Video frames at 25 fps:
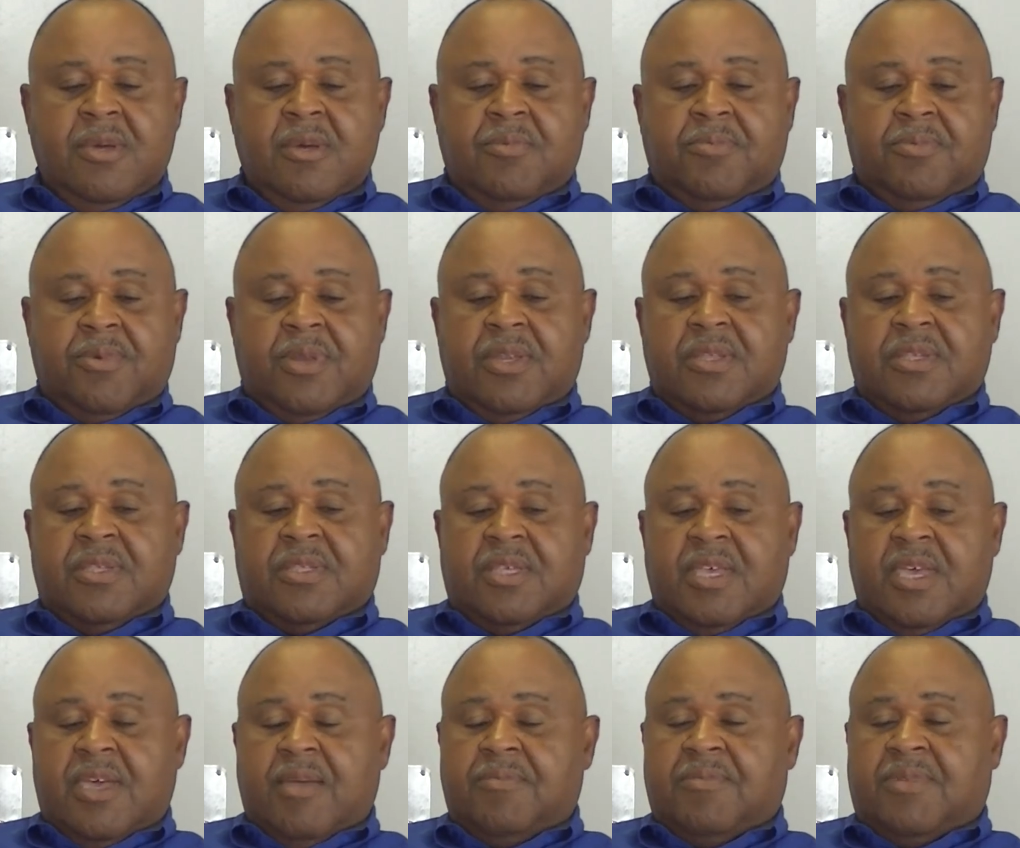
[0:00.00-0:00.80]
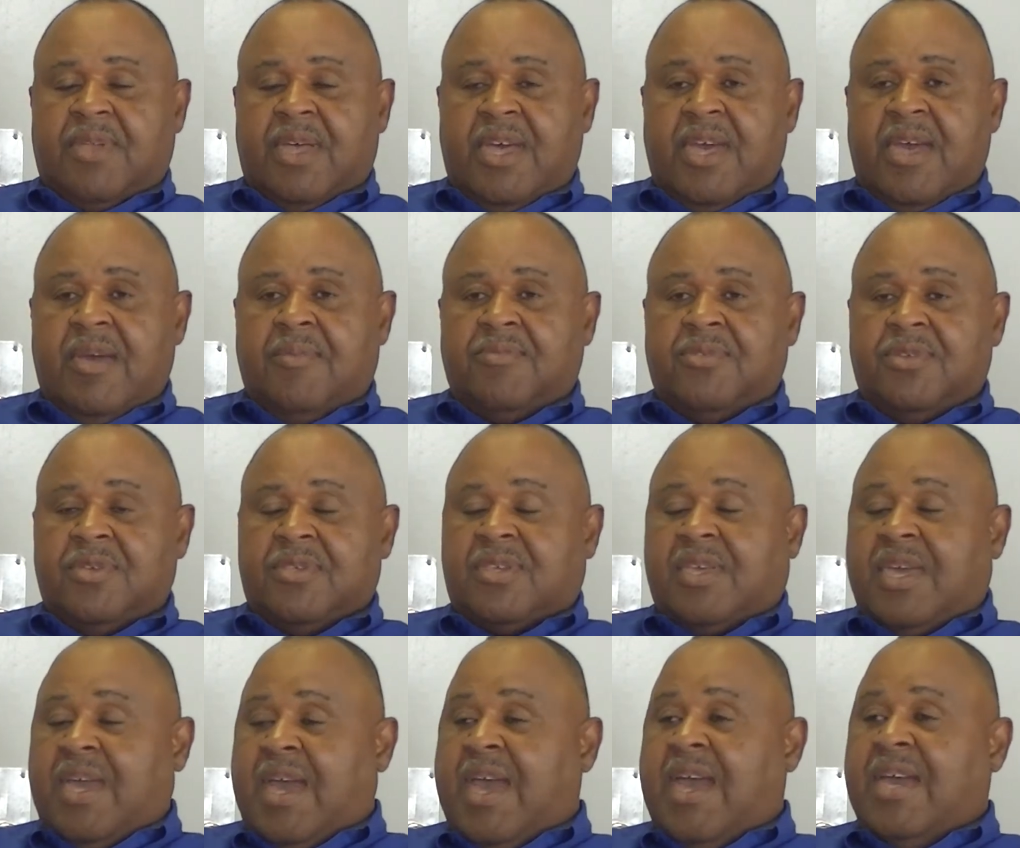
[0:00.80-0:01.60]
But at the same time,
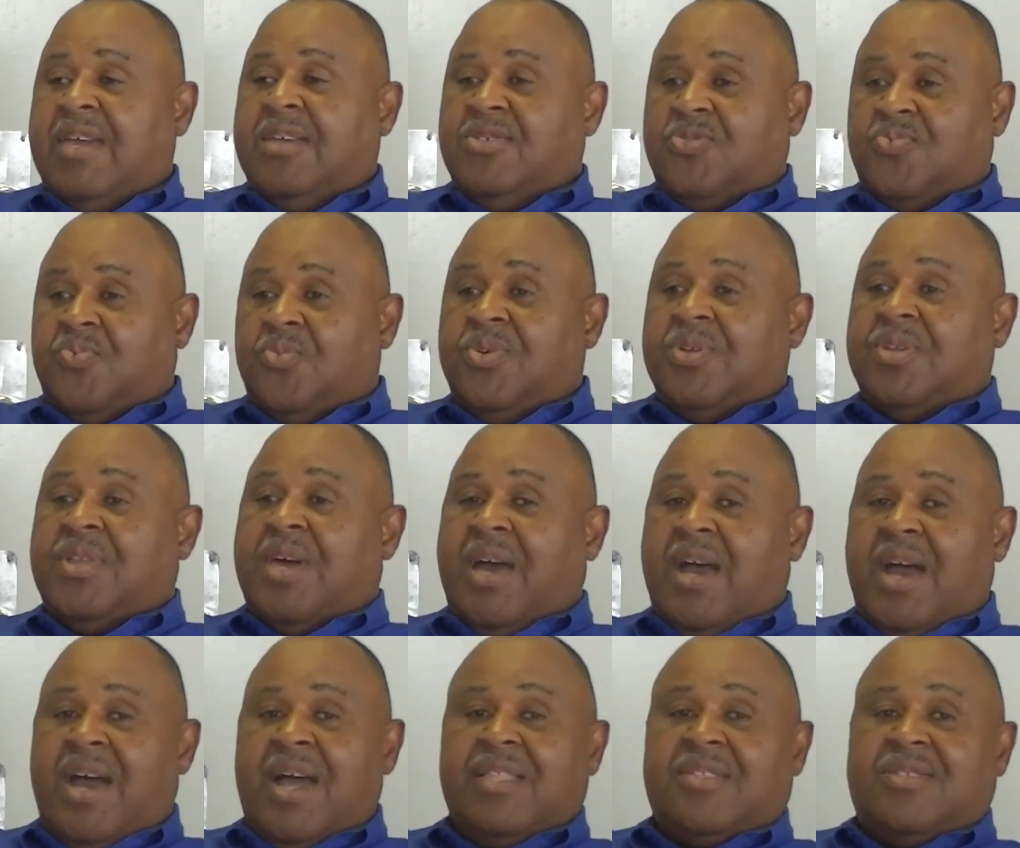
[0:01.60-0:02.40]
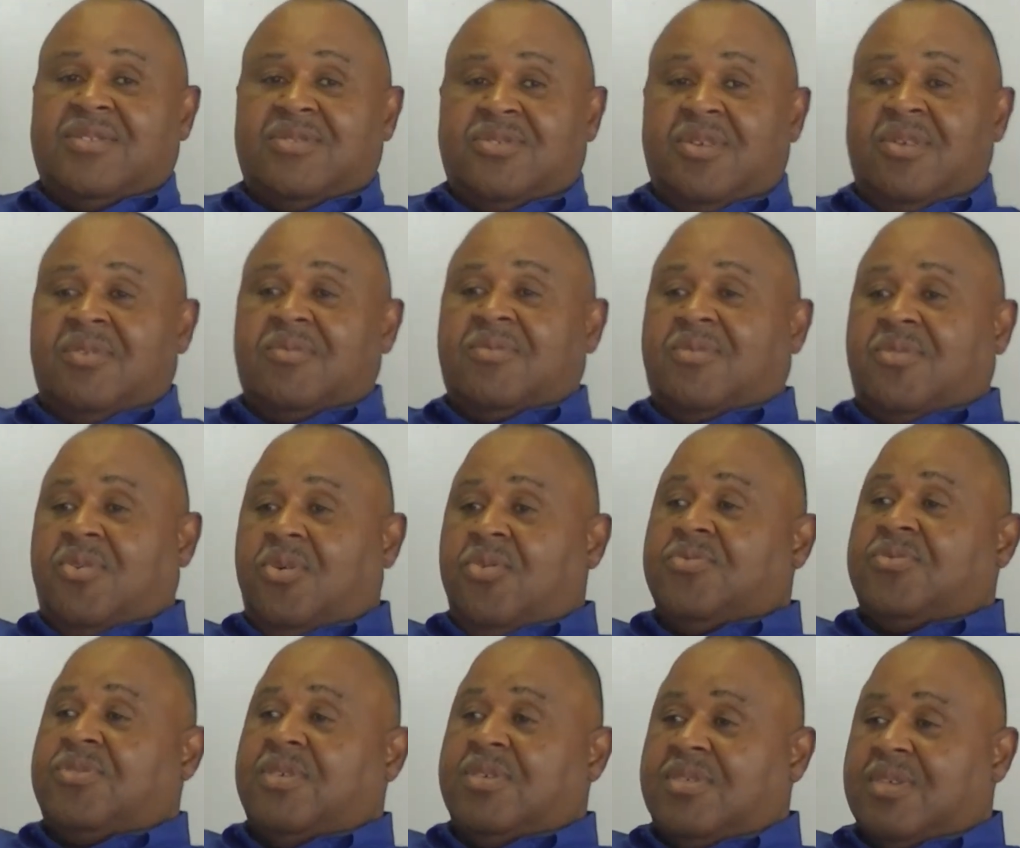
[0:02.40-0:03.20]
this guy is one of the hot young
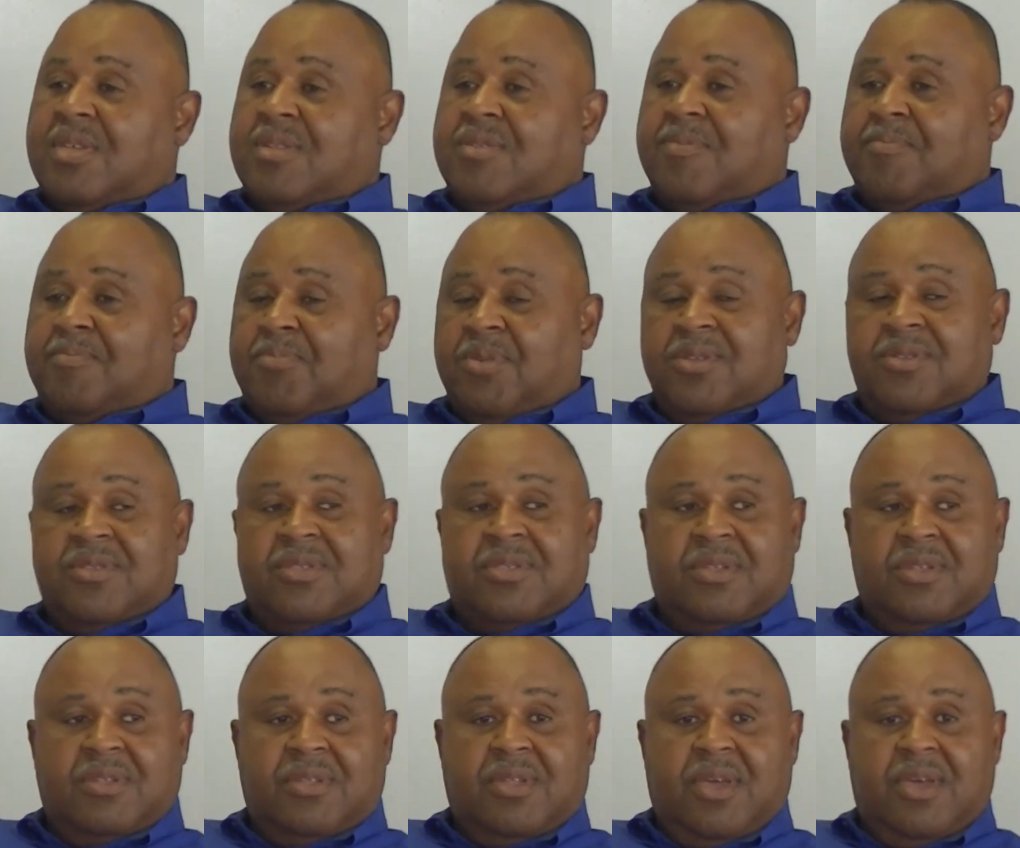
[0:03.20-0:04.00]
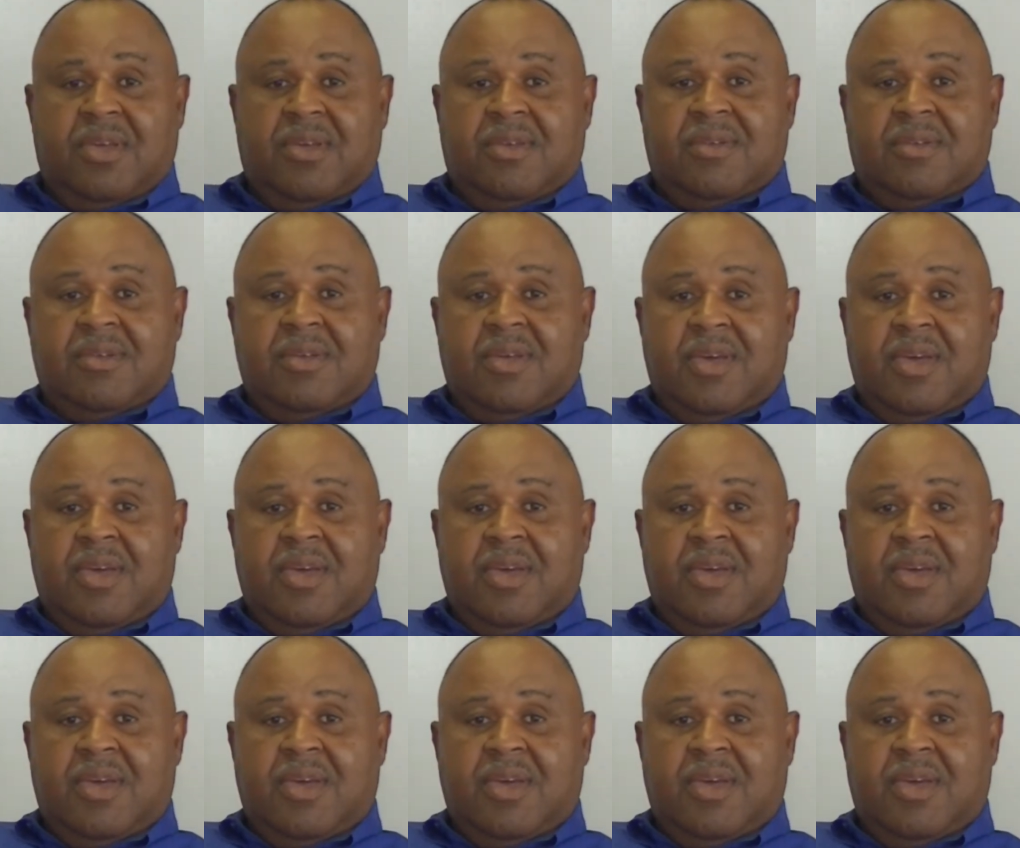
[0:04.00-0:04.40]
coaches in the business today.